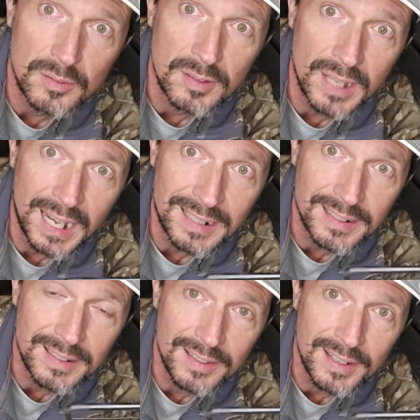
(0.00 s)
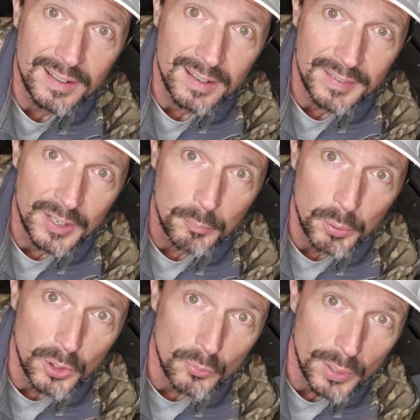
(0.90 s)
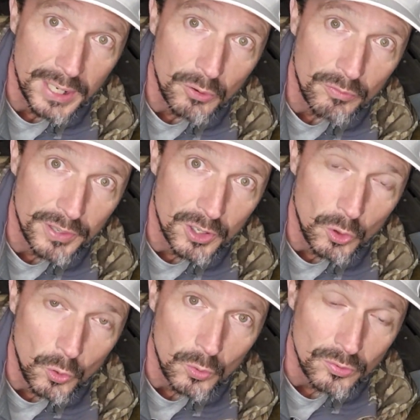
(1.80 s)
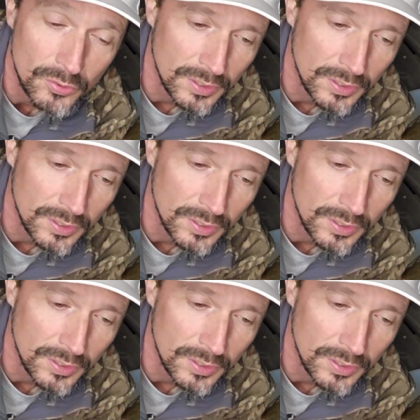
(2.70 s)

lock it in there, and then put it right over the coals.